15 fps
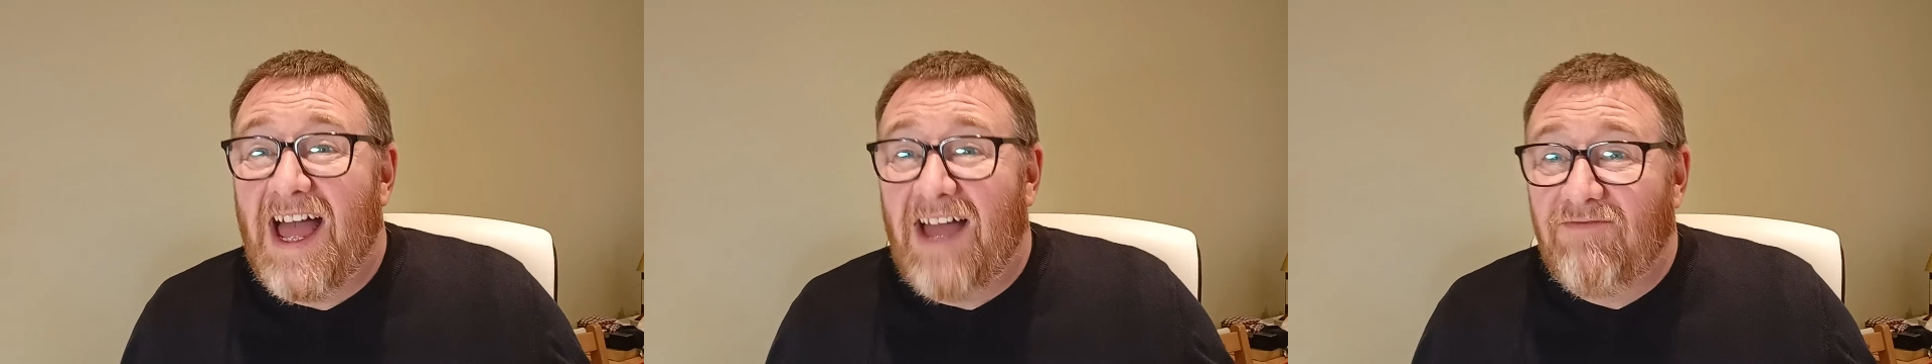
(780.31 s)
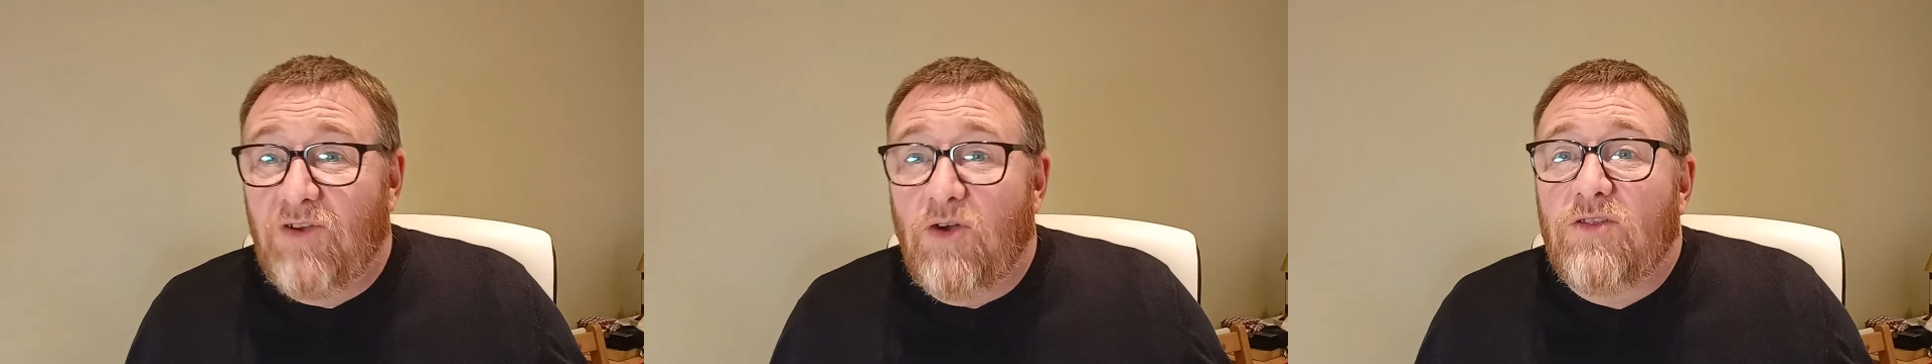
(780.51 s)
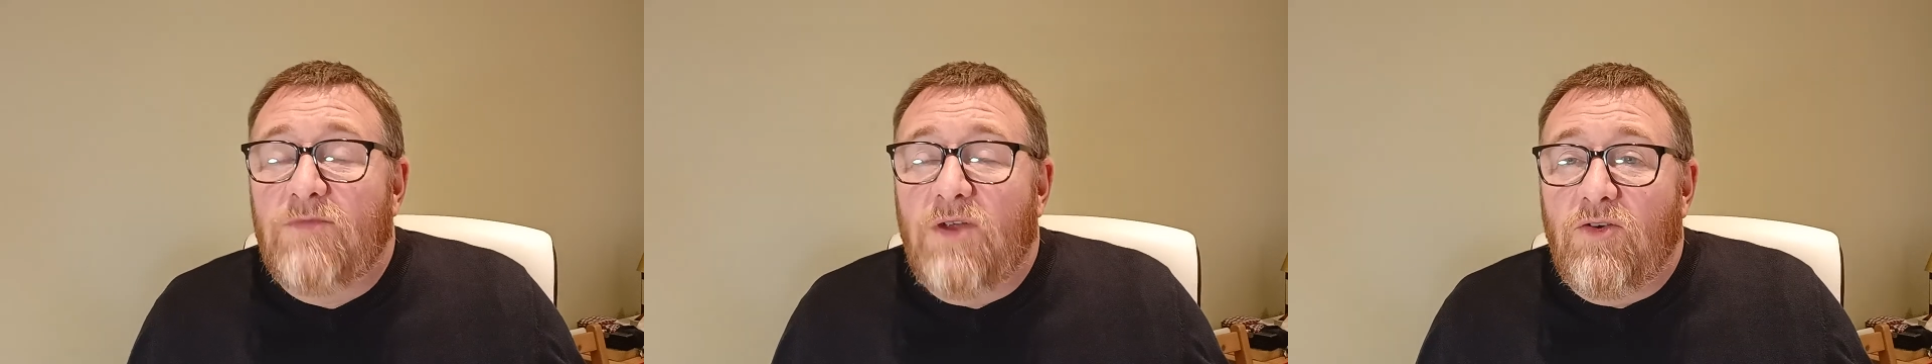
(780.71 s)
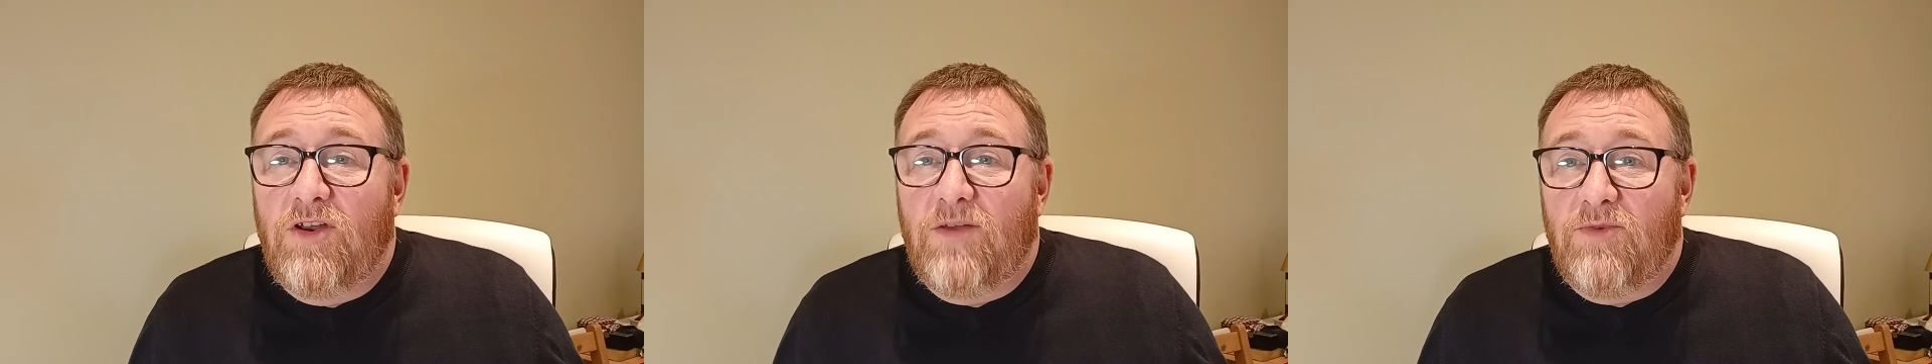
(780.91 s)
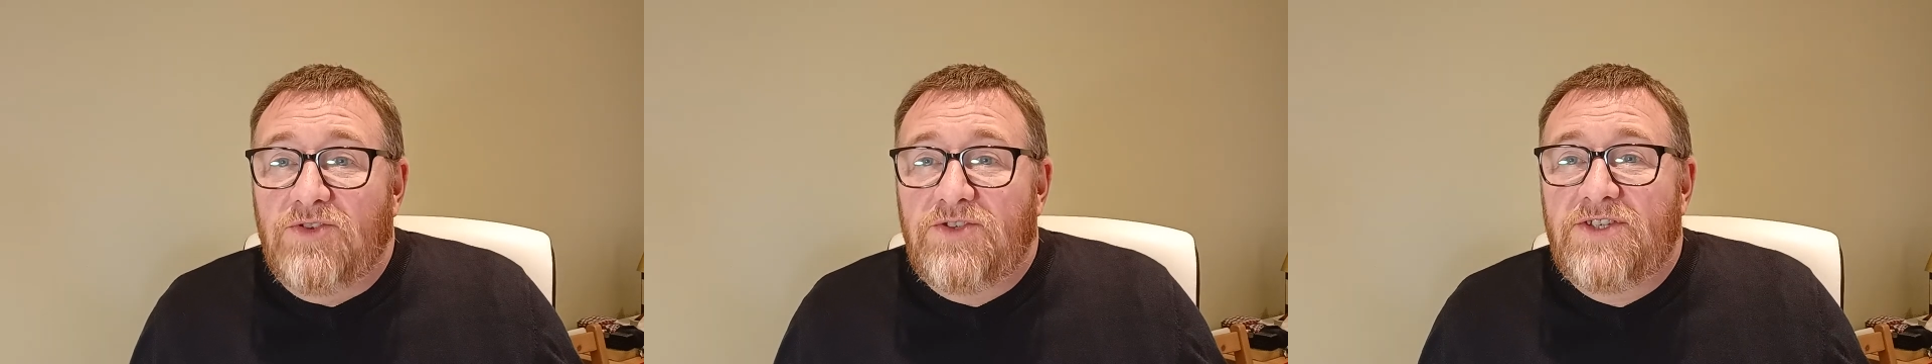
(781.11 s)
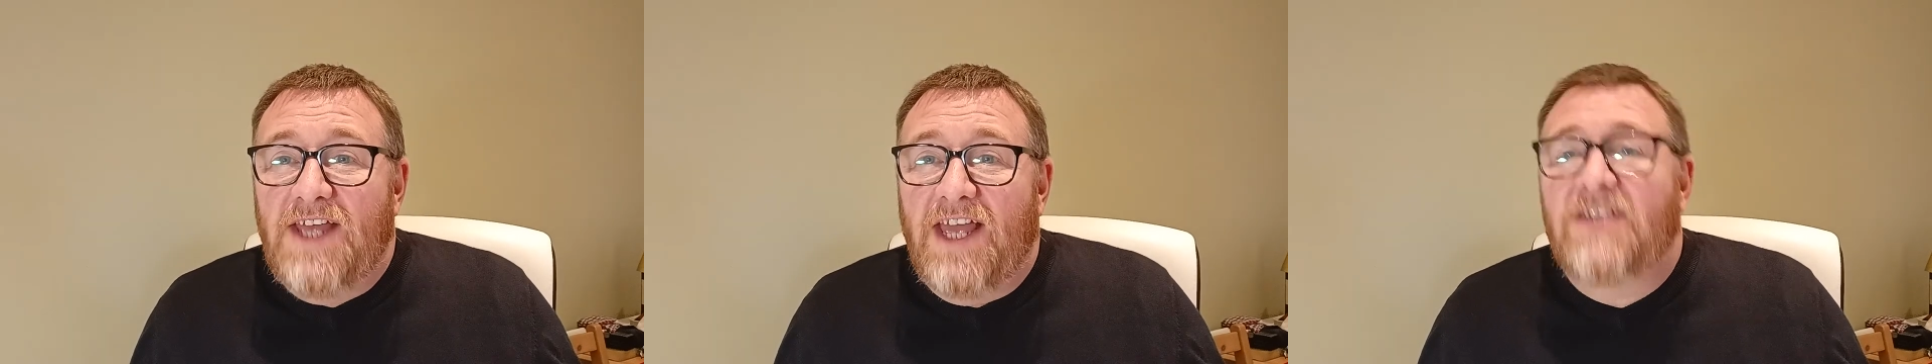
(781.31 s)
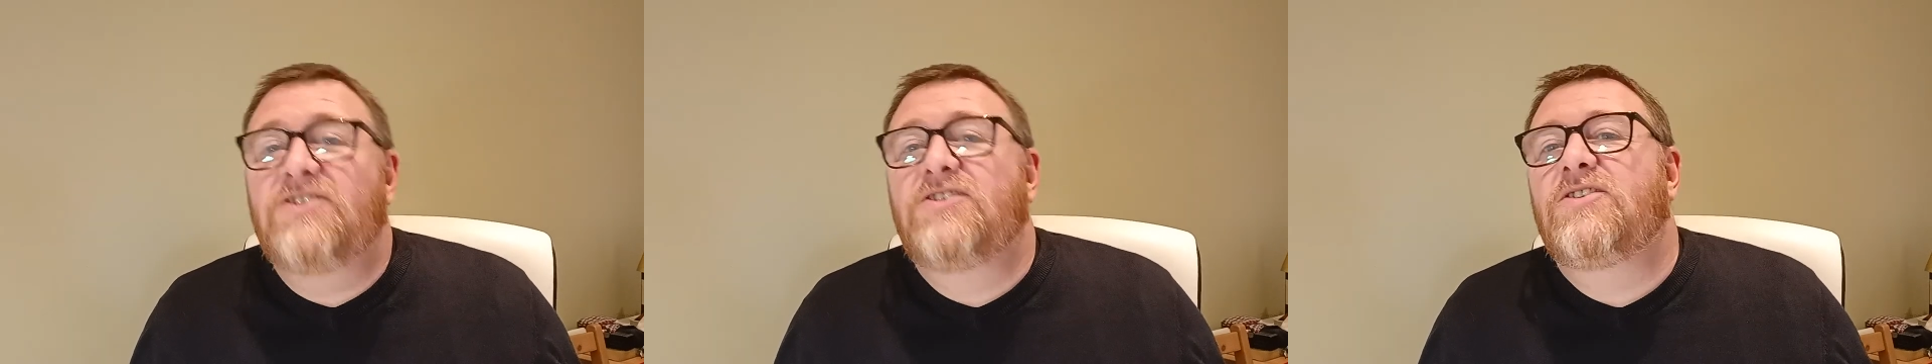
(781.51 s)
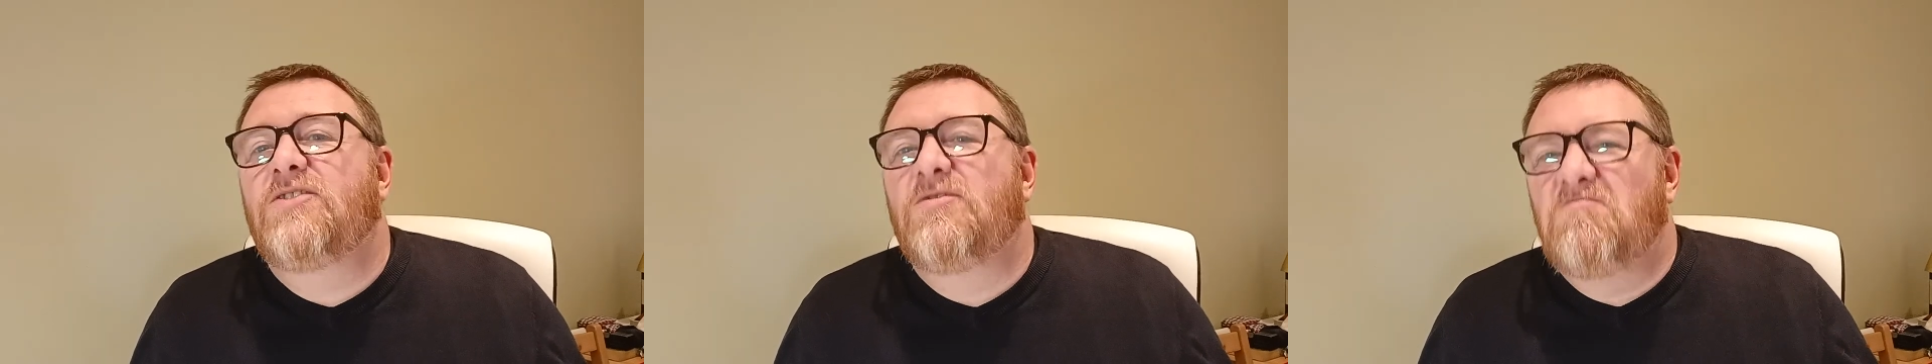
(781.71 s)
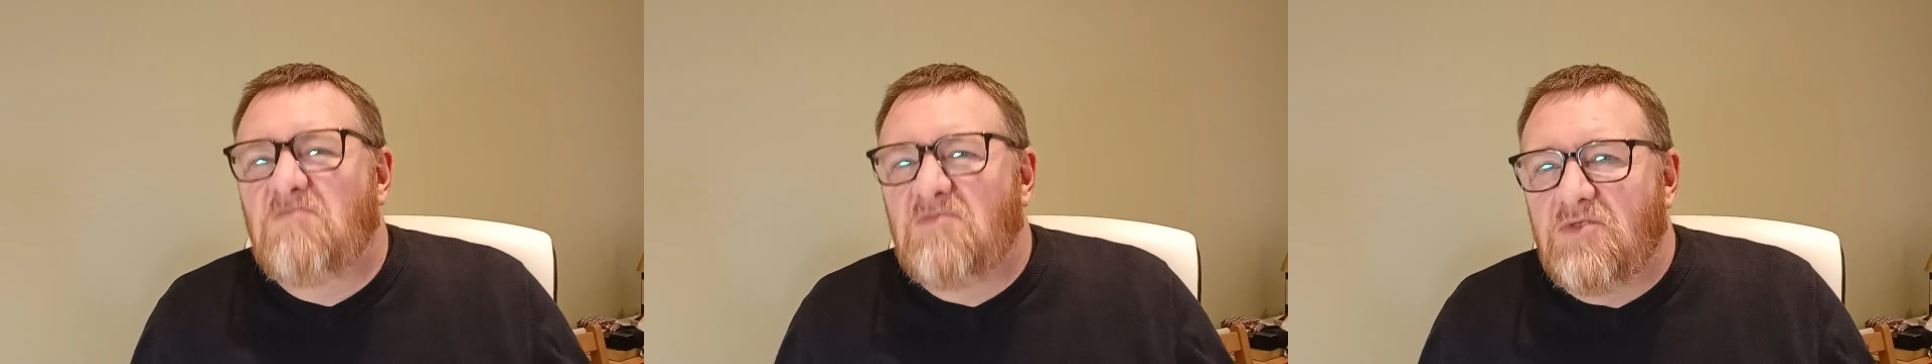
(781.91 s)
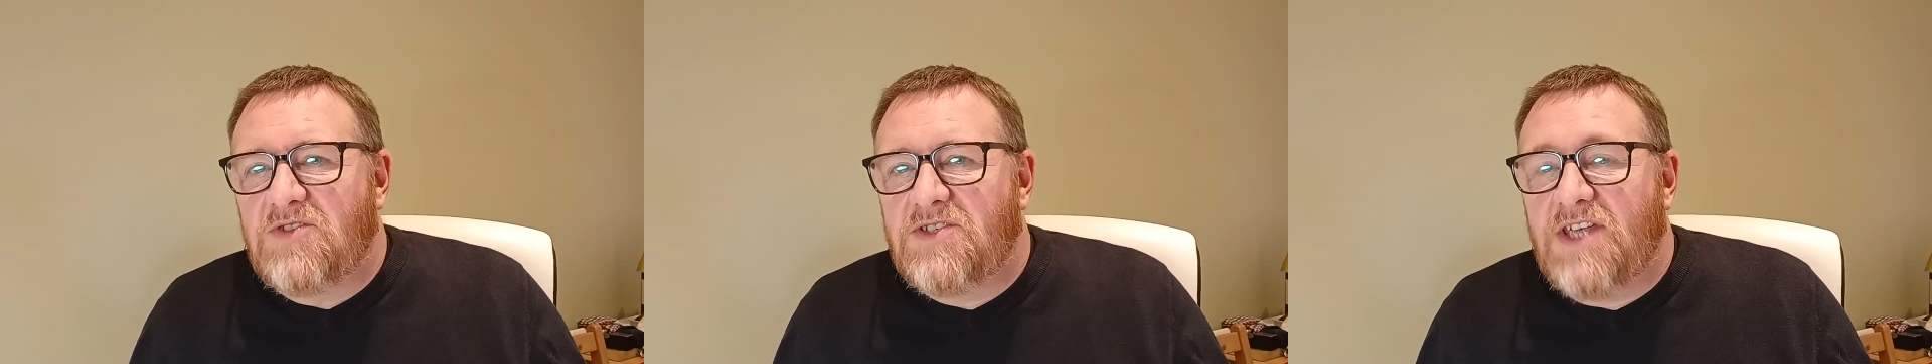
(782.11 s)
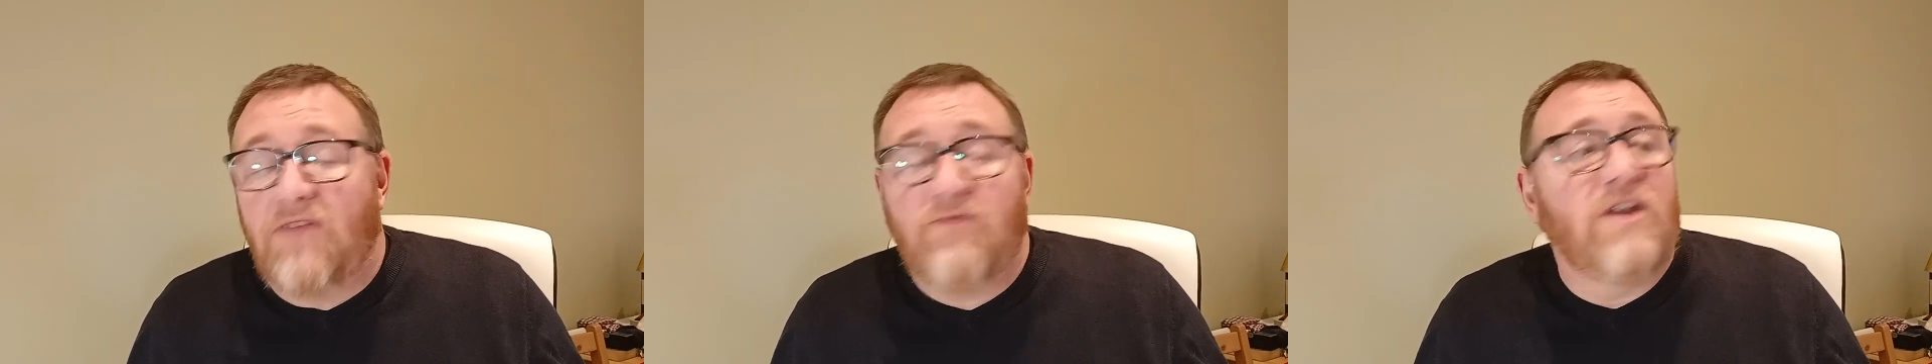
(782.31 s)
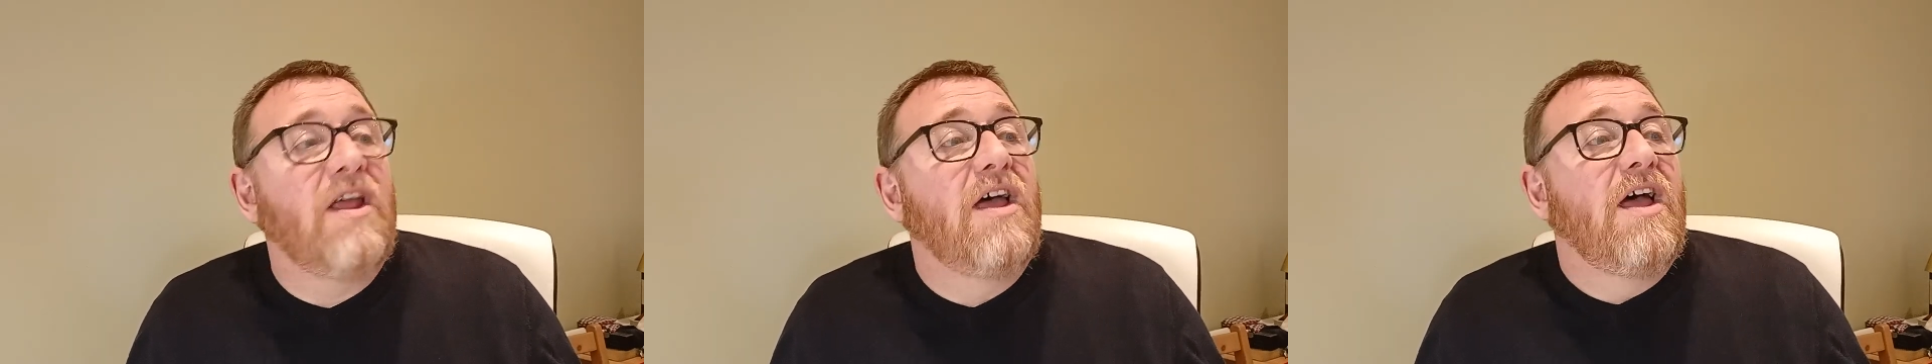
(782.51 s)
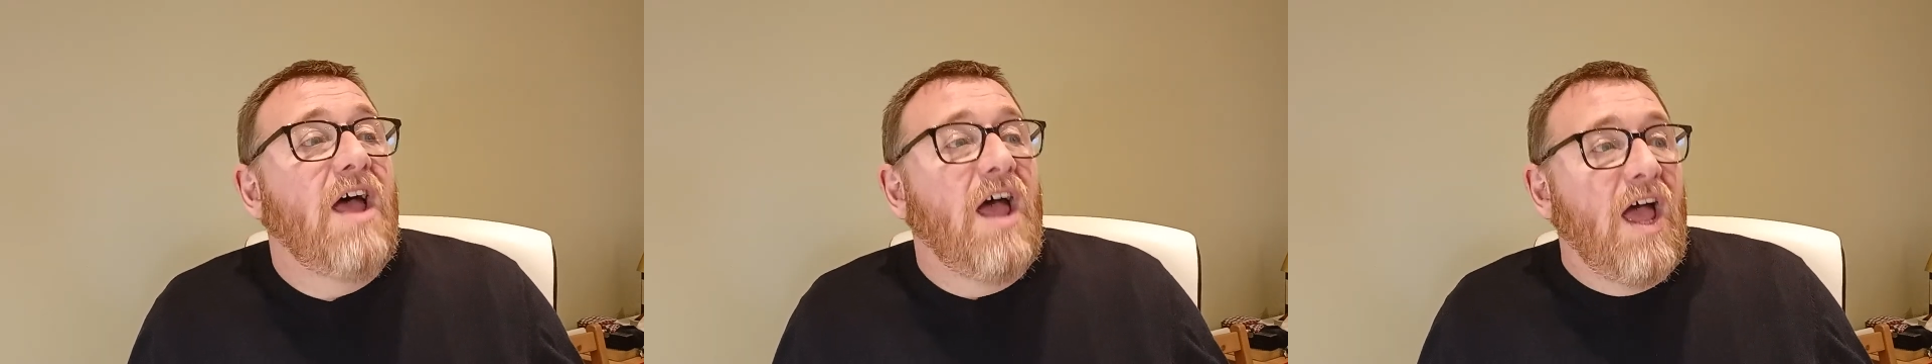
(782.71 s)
I've got them around about six, seven.